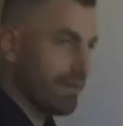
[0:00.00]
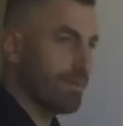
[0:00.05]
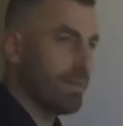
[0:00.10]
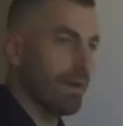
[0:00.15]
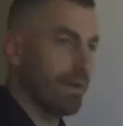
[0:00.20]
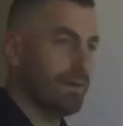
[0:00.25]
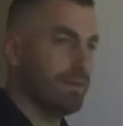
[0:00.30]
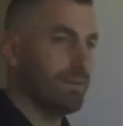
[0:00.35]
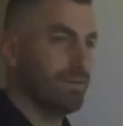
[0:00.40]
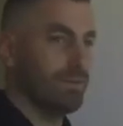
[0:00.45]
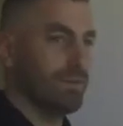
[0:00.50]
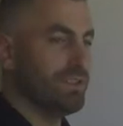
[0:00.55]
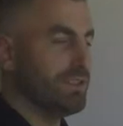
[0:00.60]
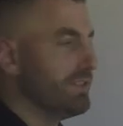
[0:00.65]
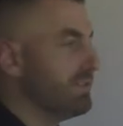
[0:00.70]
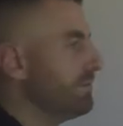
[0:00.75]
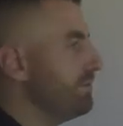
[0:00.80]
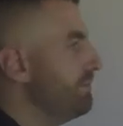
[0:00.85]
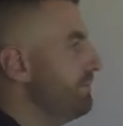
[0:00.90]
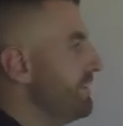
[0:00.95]
about, which
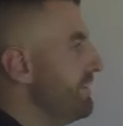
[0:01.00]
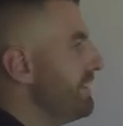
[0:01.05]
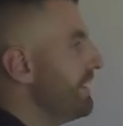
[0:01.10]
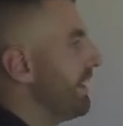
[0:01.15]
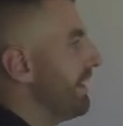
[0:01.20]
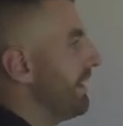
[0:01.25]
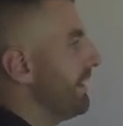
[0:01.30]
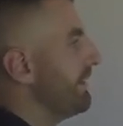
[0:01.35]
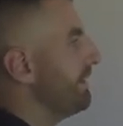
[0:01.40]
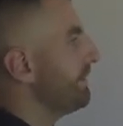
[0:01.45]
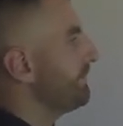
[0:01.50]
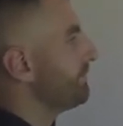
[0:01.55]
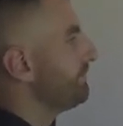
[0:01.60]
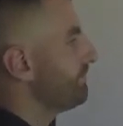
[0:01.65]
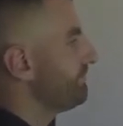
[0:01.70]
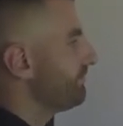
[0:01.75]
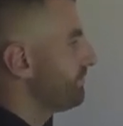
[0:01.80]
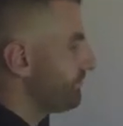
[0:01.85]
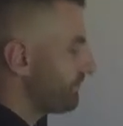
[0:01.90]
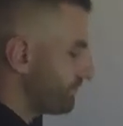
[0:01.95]
is b hat.
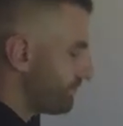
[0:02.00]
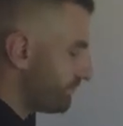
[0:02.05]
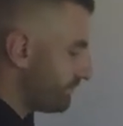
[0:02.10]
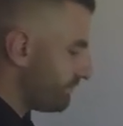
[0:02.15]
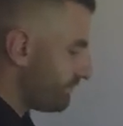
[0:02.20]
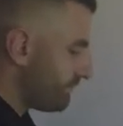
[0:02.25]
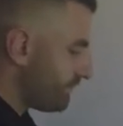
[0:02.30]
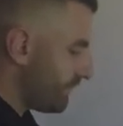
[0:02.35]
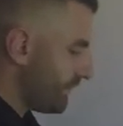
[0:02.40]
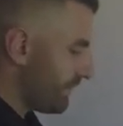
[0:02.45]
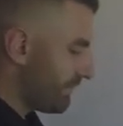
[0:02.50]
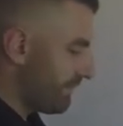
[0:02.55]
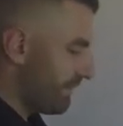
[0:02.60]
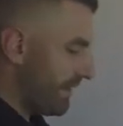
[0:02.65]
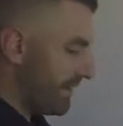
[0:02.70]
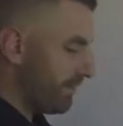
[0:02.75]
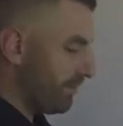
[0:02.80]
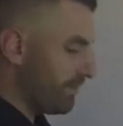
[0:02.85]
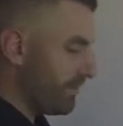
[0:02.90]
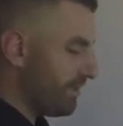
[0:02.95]

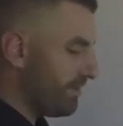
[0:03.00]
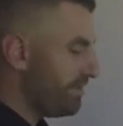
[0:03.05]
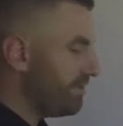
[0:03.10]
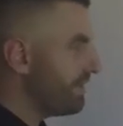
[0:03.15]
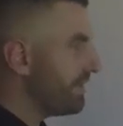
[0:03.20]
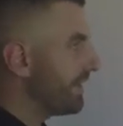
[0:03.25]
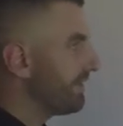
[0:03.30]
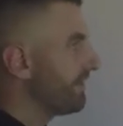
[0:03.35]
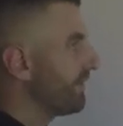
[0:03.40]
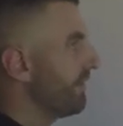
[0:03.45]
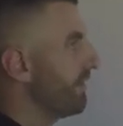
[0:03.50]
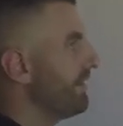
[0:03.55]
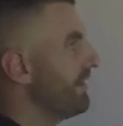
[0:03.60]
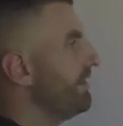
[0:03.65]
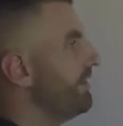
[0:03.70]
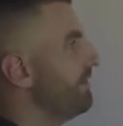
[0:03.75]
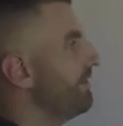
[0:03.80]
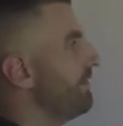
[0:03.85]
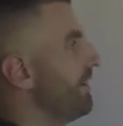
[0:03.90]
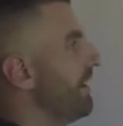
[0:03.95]
In order to do that, though, I need
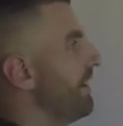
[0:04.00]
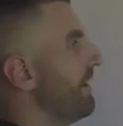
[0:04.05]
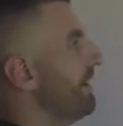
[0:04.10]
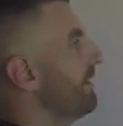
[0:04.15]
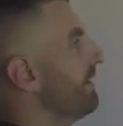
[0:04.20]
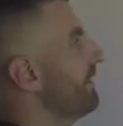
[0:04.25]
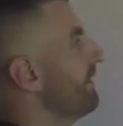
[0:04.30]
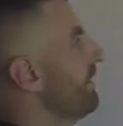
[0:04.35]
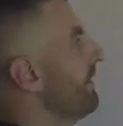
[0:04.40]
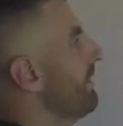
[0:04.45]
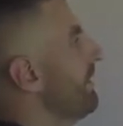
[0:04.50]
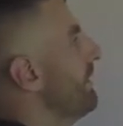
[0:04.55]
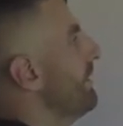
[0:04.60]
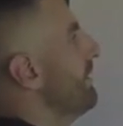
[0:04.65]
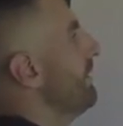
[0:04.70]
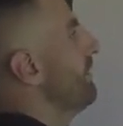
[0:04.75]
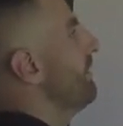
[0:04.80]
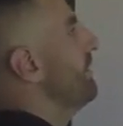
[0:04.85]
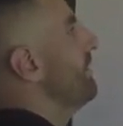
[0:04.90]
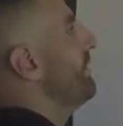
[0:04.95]
to find
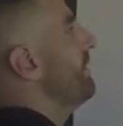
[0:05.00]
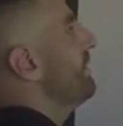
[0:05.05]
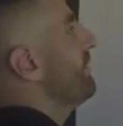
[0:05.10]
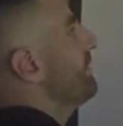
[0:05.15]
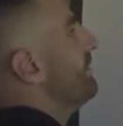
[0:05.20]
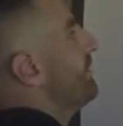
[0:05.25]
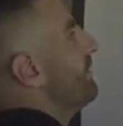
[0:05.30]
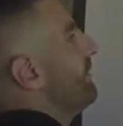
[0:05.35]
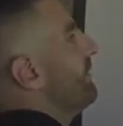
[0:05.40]
this